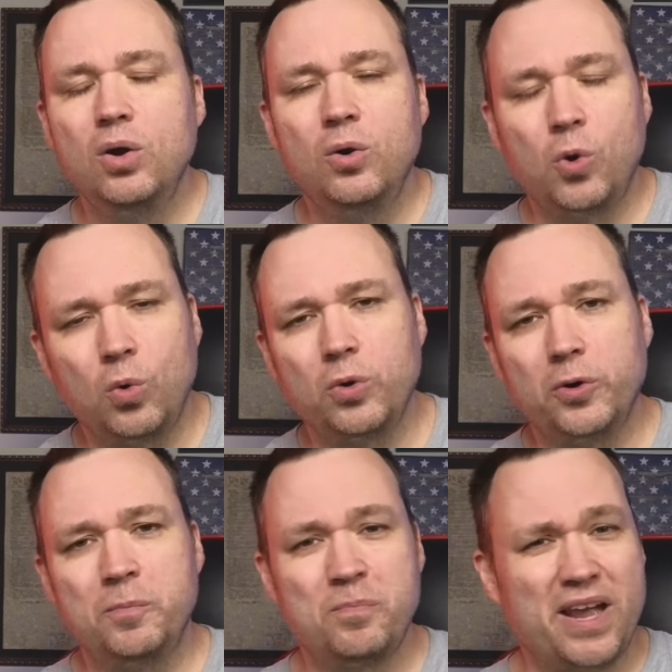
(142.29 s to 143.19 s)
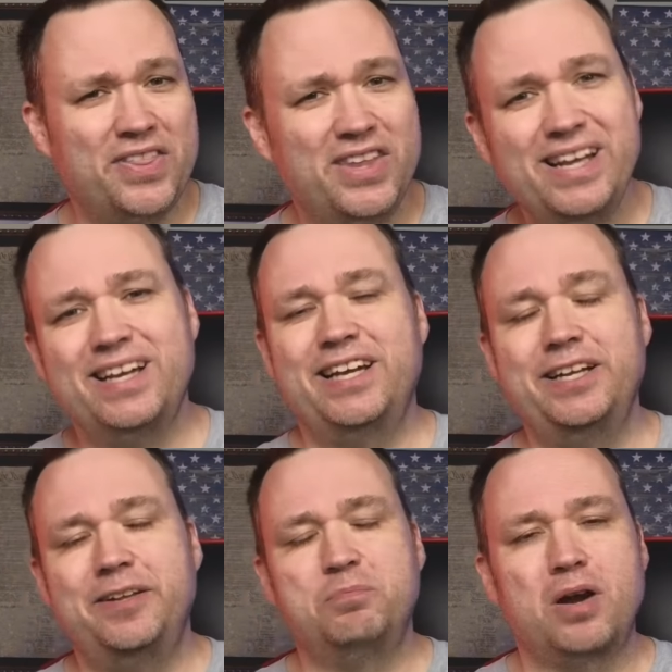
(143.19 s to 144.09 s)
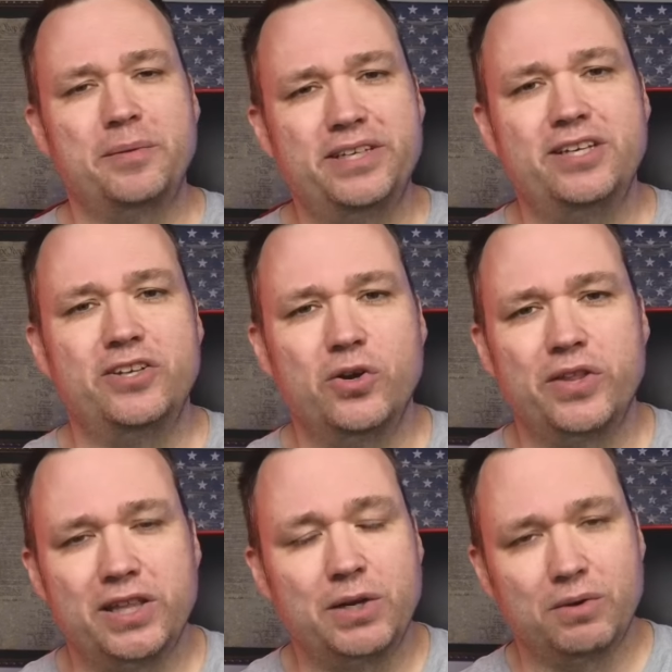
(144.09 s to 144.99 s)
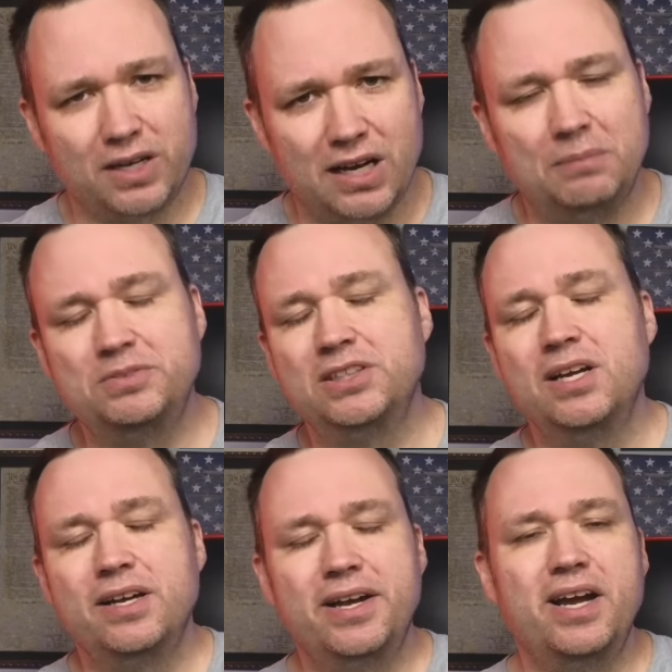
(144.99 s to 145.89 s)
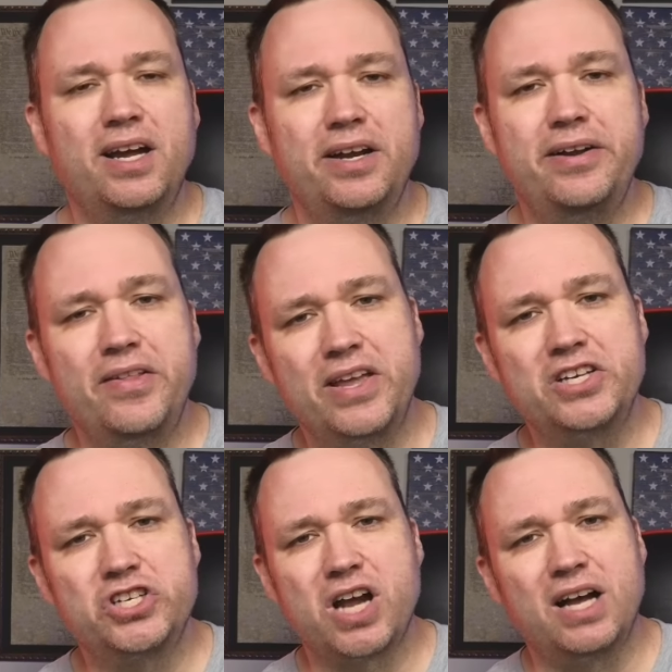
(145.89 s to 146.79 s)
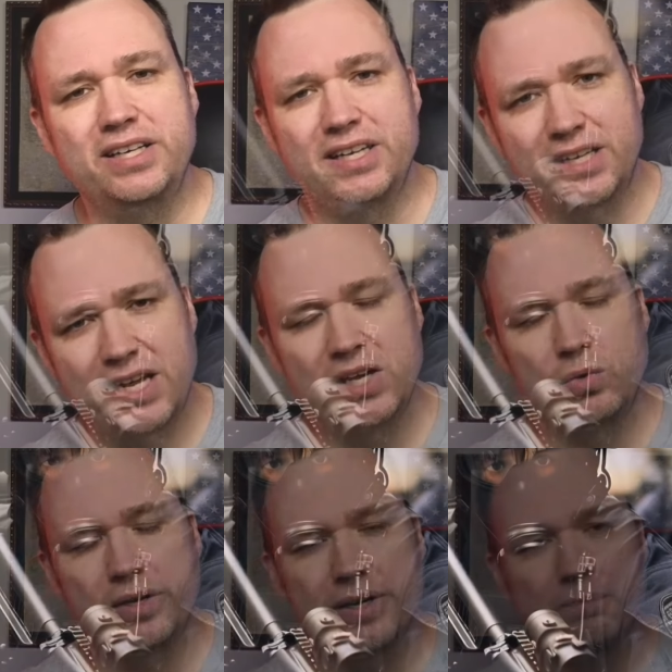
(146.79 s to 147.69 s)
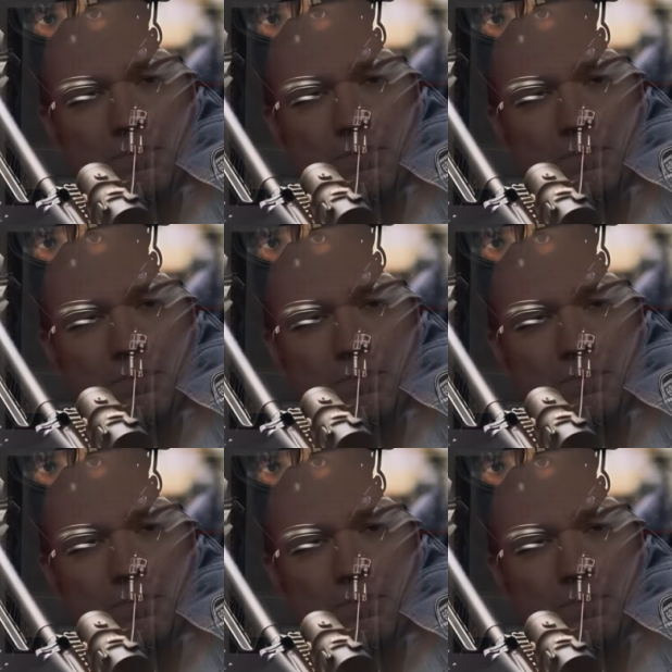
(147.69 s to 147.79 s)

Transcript: Or I think he probably didn't know that they were cops. And they shot and killed him.